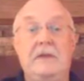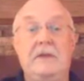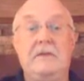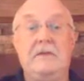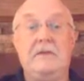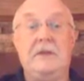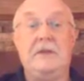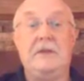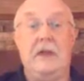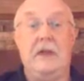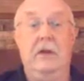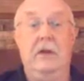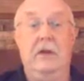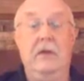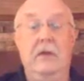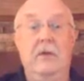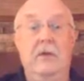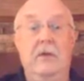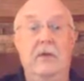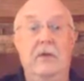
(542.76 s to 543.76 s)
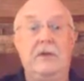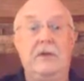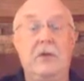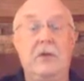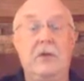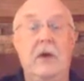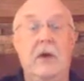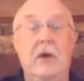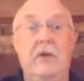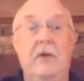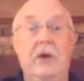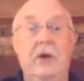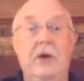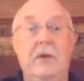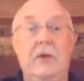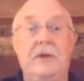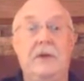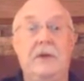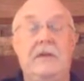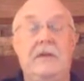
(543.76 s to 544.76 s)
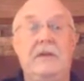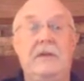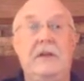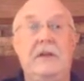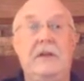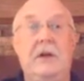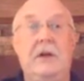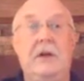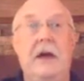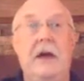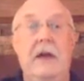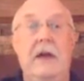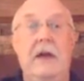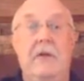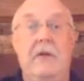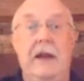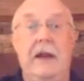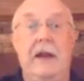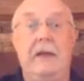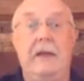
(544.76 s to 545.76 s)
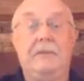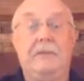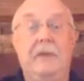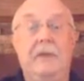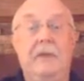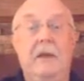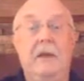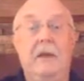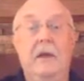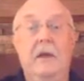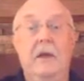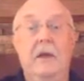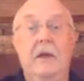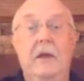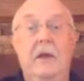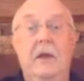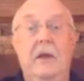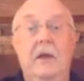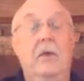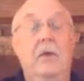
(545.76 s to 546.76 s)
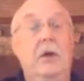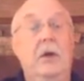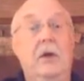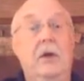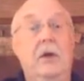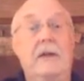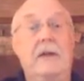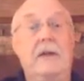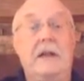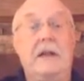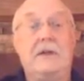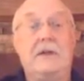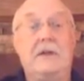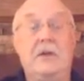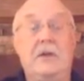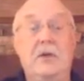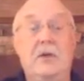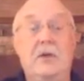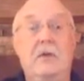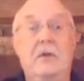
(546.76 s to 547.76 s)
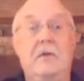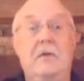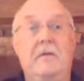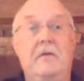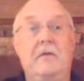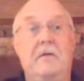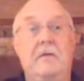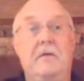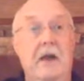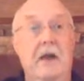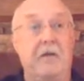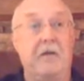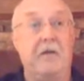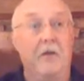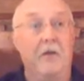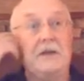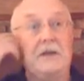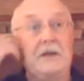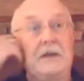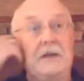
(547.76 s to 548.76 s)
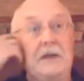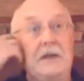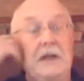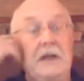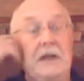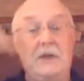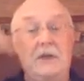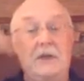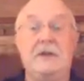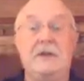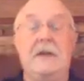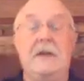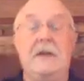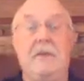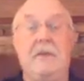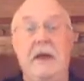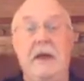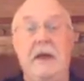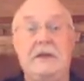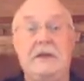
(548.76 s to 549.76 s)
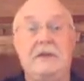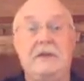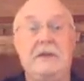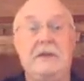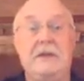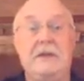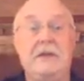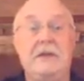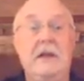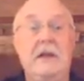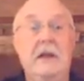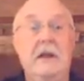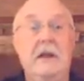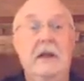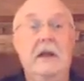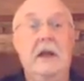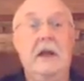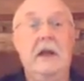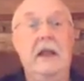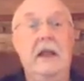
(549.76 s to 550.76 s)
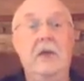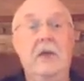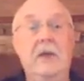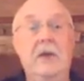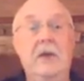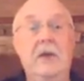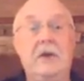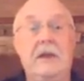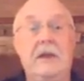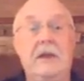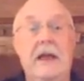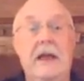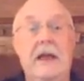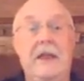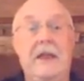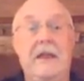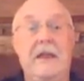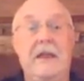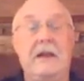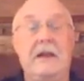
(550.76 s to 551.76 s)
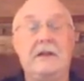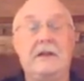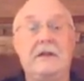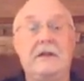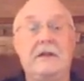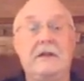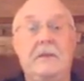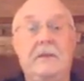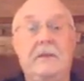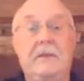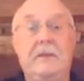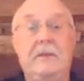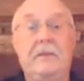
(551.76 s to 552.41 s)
piece of steel with a 2-hour UL 1709 rating. We looked at 2 fire furnaces at 2 separate agencies, and then we took that thickness